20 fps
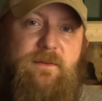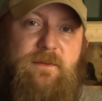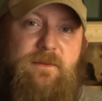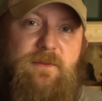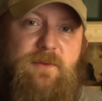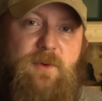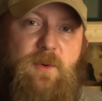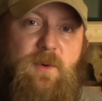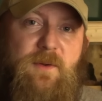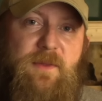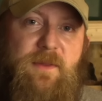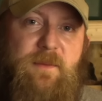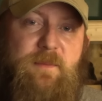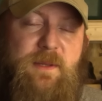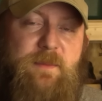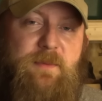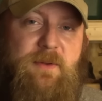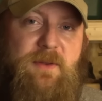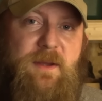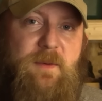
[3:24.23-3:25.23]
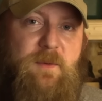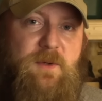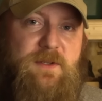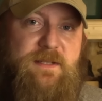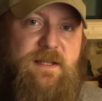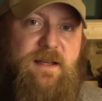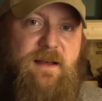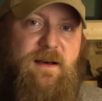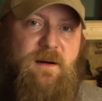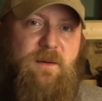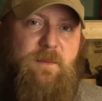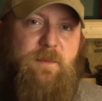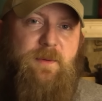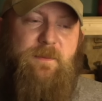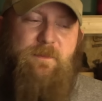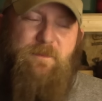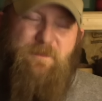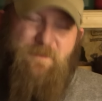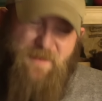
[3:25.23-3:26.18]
for the people they want to help.